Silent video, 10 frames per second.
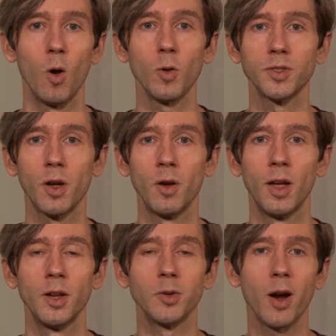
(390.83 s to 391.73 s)
Also,
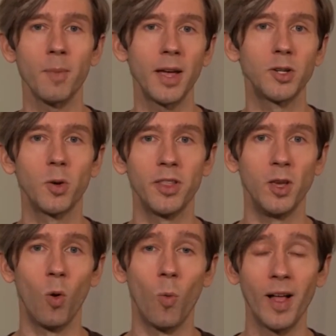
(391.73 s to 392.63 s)
try to make sure that
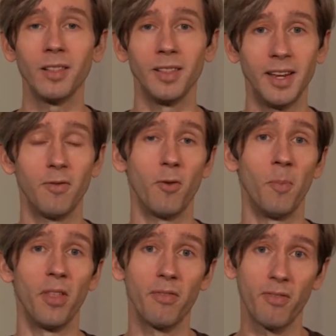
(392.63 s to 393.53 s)
you're well lit from the